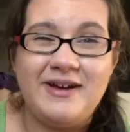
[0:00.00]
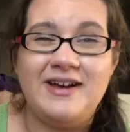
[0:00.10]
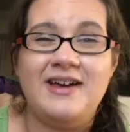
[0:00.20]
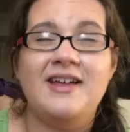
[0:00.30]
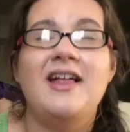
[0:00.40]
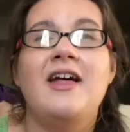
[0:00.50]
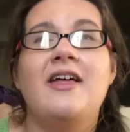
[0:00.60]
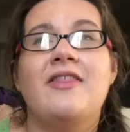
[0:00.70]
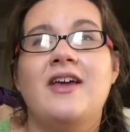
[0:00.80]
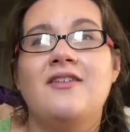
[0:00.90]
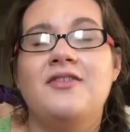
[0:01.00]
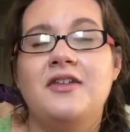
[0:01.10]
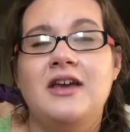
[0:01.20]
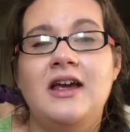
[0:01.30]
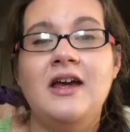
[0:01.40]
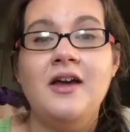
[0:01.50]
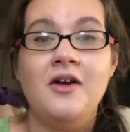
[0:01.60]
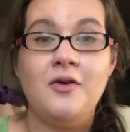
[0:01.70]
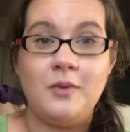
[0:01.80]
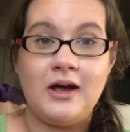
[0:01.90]
but thankfully,
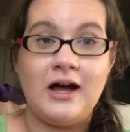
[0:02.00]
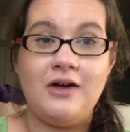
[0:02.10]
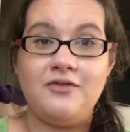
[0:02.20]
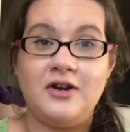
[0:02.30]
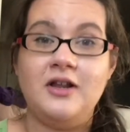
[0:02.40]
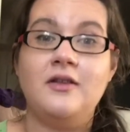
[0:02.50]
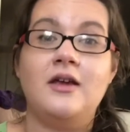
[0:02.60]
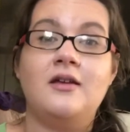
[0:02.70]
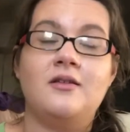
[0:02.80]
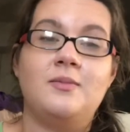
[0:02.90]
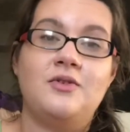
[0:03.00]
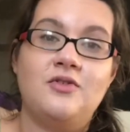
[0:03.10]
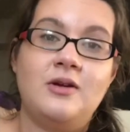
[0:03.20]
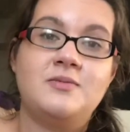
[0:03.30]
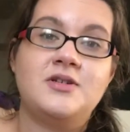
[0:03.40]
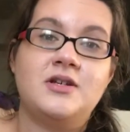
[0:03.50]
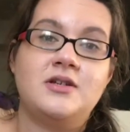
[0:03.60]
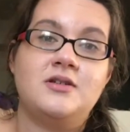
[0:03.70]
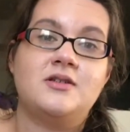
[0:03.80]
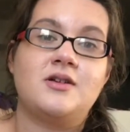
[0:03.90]
we got Vernon like his
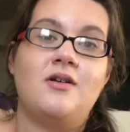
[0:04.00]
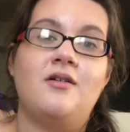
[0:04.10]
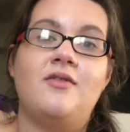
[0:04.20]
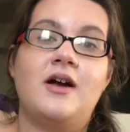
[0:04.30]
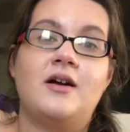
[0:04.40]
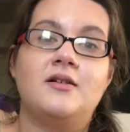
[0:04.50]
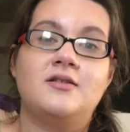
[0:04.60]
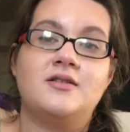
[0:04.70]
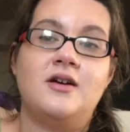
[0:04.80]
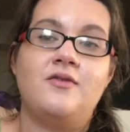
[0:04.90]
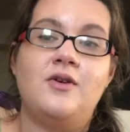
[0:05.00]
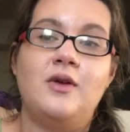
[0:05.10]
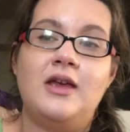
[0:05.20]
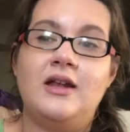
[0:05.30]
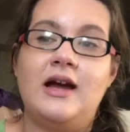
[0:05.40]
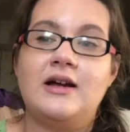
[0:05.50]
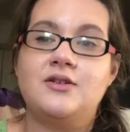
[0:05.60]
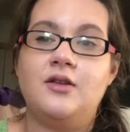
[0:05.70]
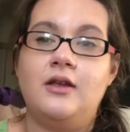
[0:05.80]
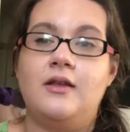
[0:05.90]
prescriptions, all of that kind of stuff. You can't
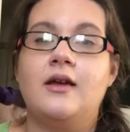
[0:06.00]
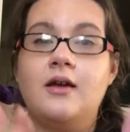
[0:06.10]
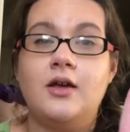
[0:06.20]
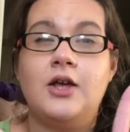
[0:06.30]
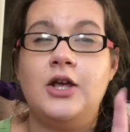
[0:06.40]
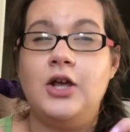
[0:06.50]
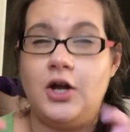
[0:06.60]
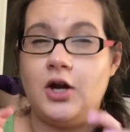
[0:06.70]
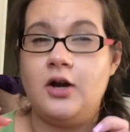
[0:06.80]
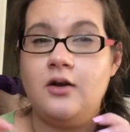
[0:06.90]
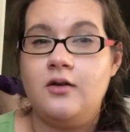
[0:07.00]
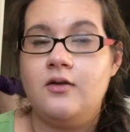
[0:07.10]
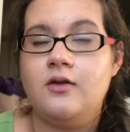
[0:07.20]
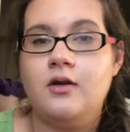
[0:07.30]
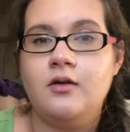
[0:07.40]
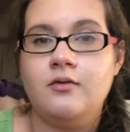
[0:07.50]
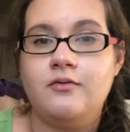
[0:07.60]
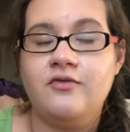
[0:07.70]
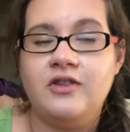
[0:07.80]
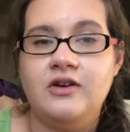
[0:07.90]
actually like cure the
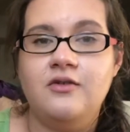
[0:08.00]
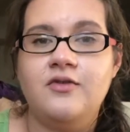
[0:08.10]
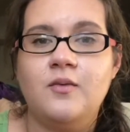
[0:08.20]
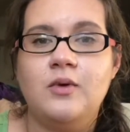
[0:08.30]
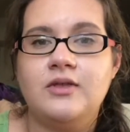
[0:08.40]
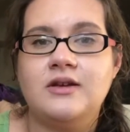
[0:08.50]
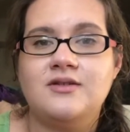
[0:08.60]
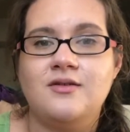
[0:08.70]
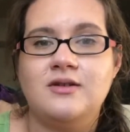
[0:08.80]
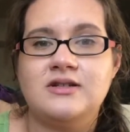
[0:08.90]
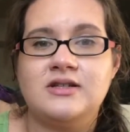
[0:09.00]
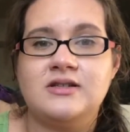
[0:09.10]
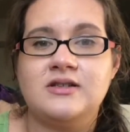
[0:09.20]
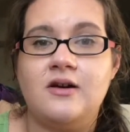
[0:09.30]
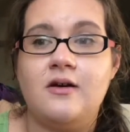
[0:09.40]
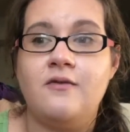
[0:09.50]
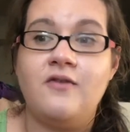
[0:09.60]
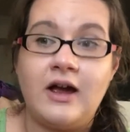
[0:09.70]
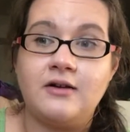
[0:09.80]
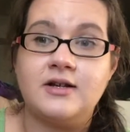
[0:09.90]
flu from what they told us. It's a
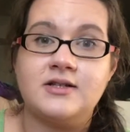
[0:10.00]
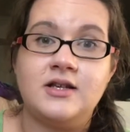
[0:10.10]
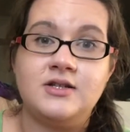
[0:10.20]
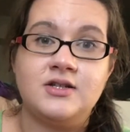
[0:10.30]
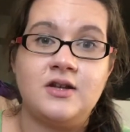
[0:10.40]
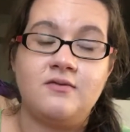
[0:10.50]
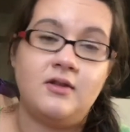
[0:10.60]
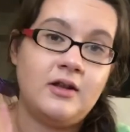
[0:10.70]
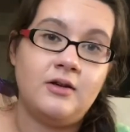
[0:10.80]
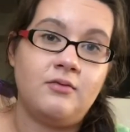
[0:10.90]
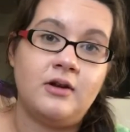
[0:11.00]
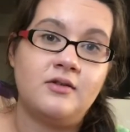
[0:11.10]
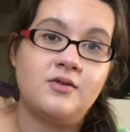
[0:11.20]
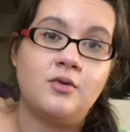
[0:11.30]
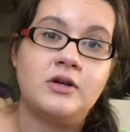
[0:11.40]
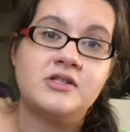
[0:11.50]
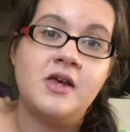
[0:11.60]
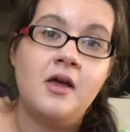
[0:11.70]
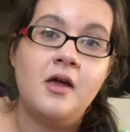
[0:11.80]
virus that you just have to let it run its course.